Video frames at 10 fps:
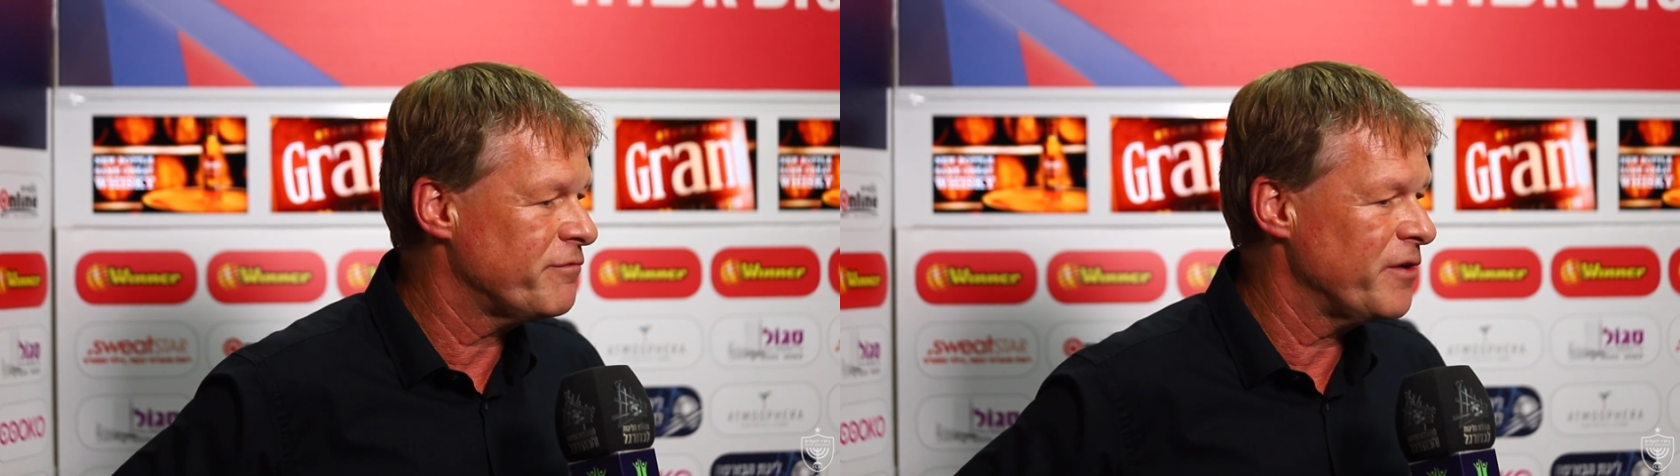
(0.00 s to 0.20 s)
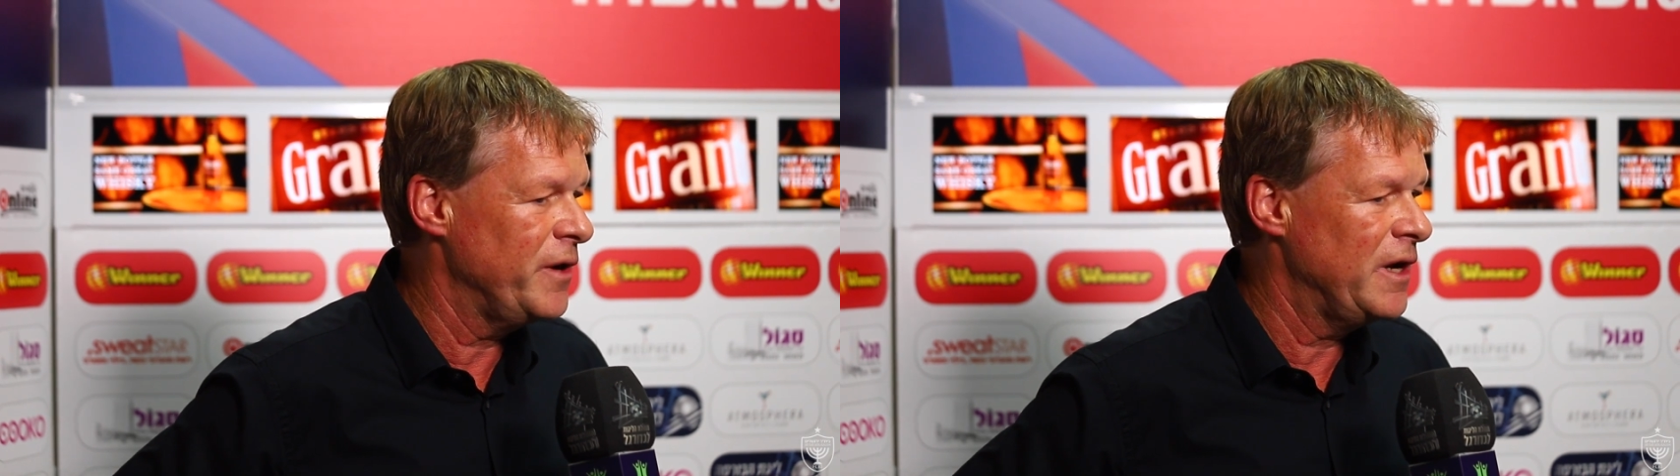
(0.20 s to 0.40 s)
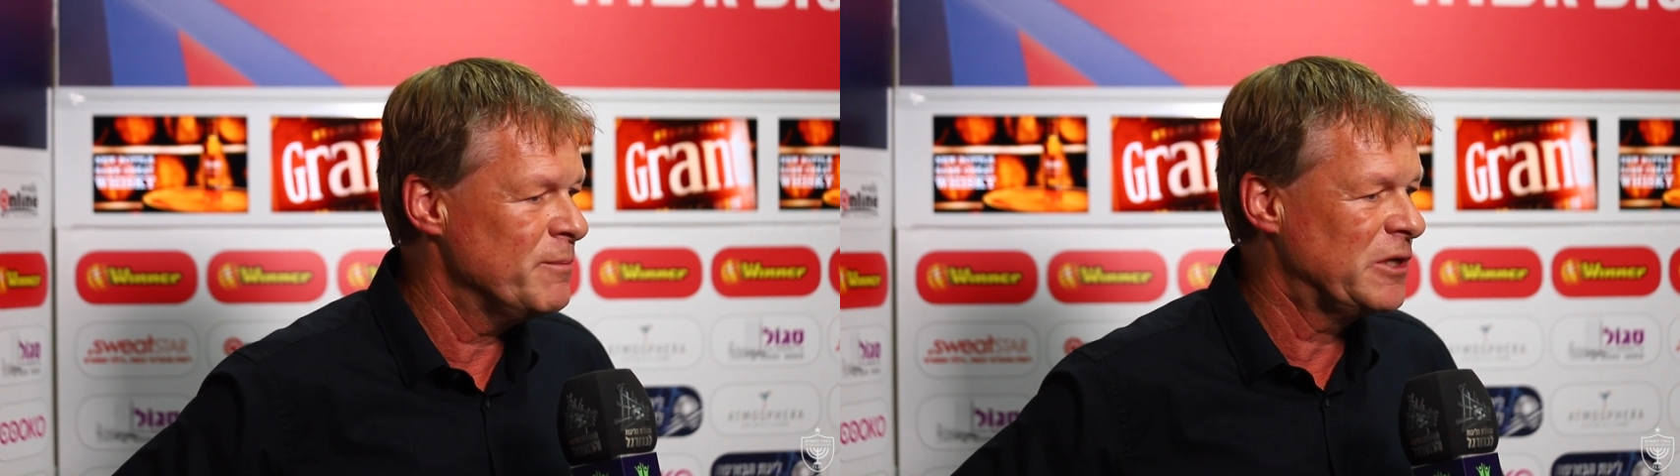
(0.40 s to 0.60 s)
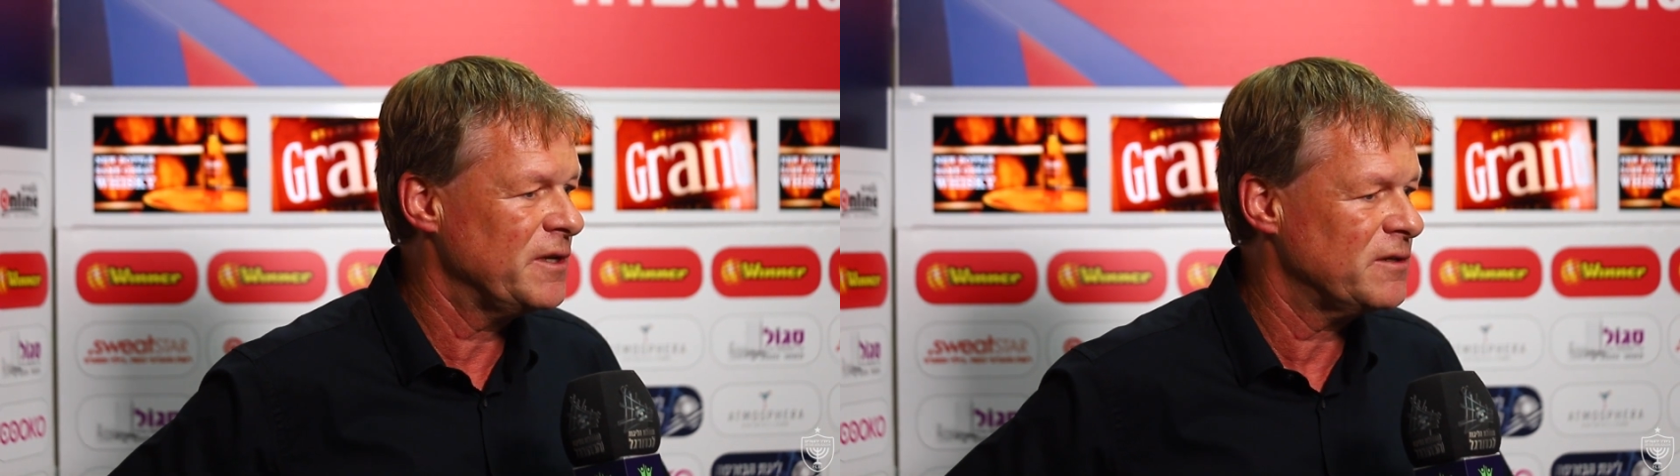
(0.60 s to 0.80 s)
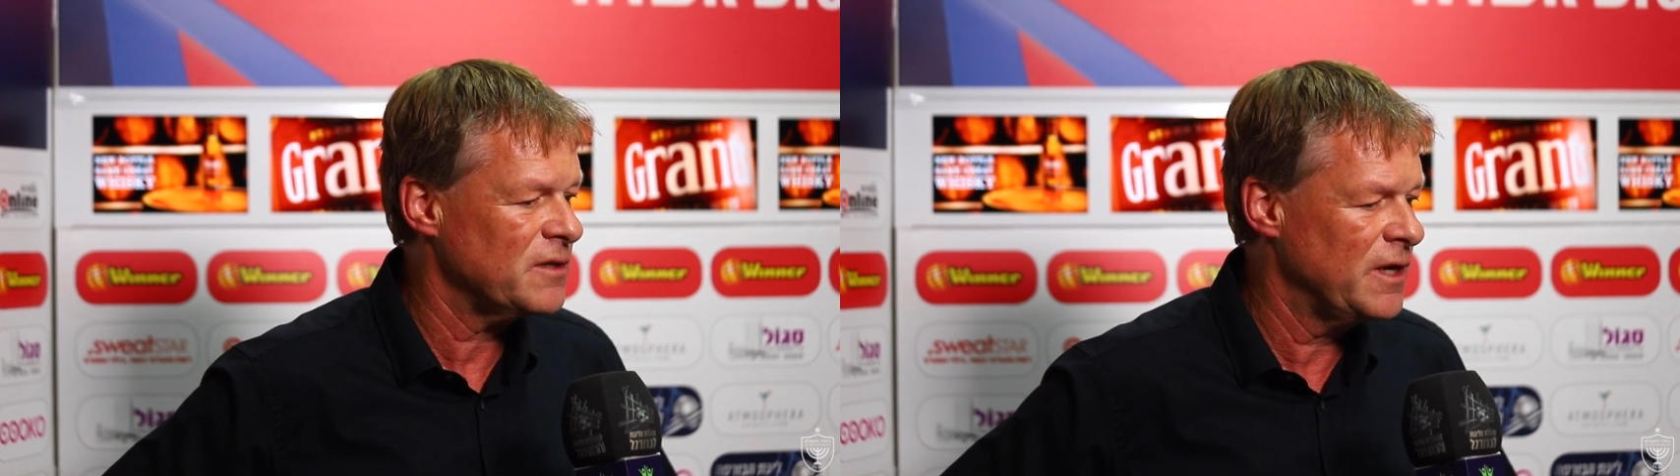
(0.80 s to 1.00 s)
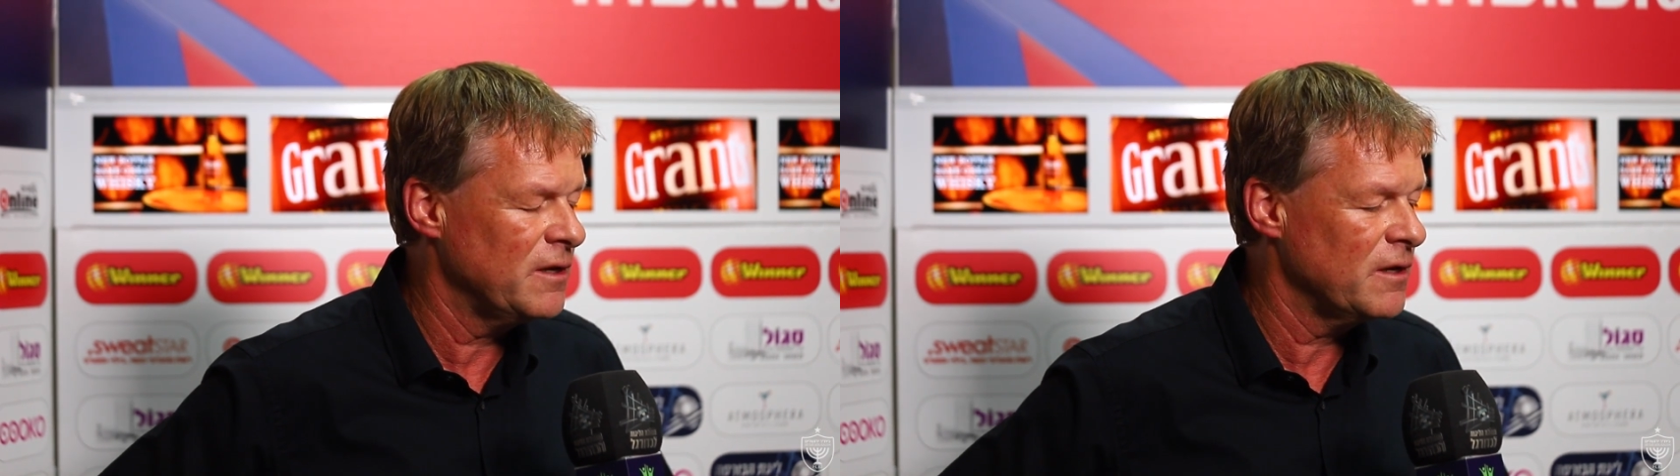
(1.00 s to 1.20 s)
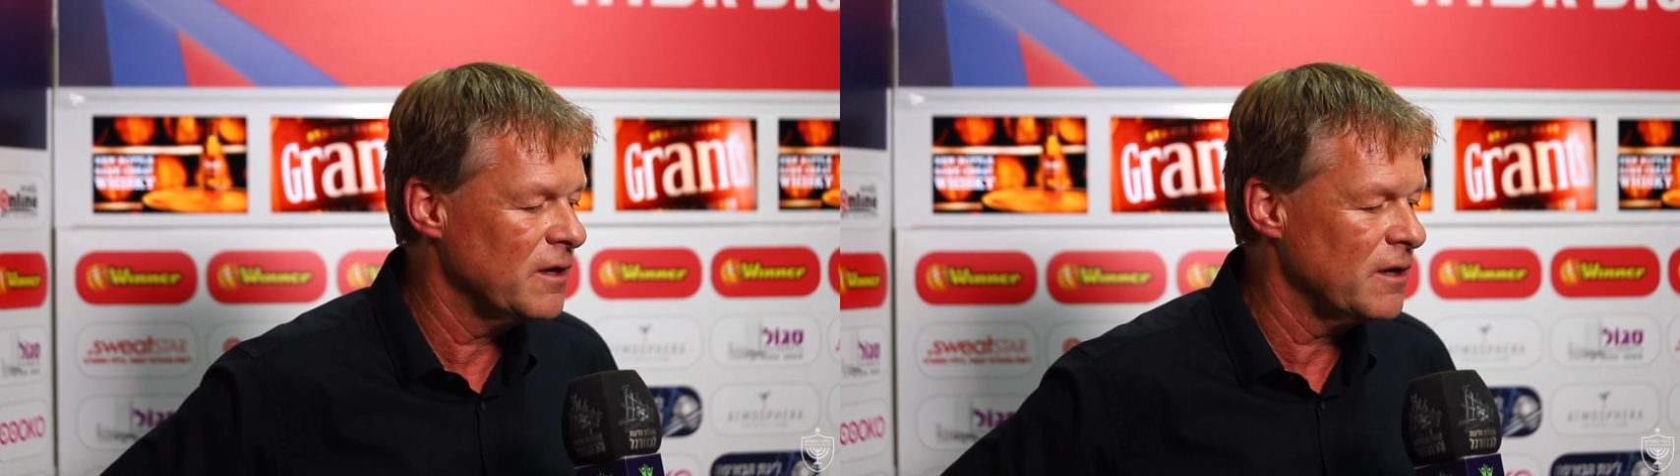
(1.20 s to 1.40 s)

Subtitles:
are very limited in